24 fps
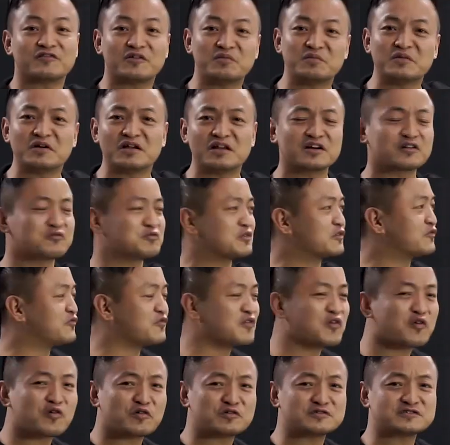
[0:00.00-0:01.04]
Familiar with
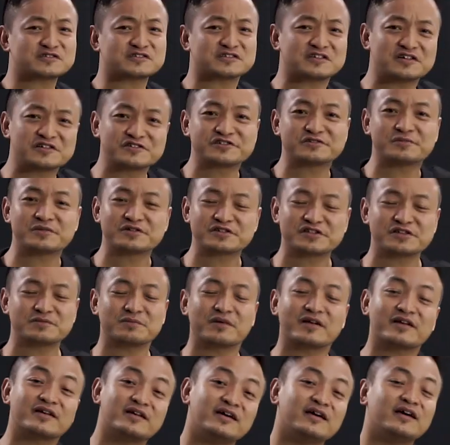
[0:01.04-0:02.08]
force, energy, machine,
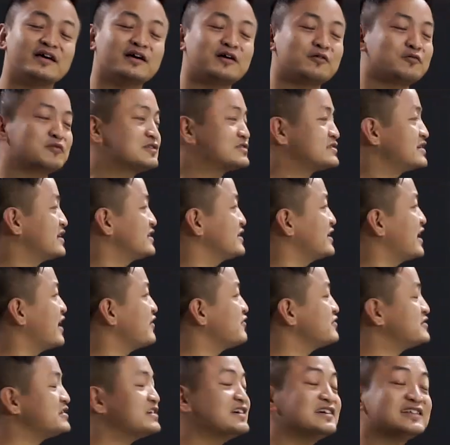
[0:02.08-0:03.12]
but we'll study
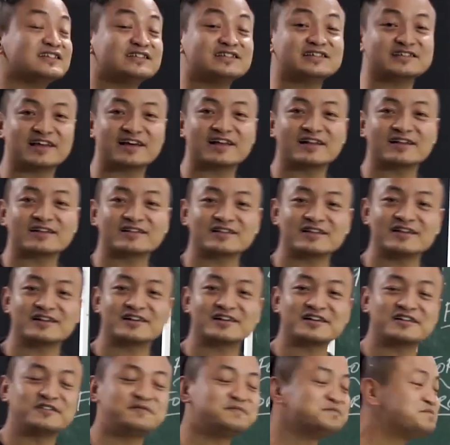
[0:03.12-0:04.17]
everything in detail. Clear?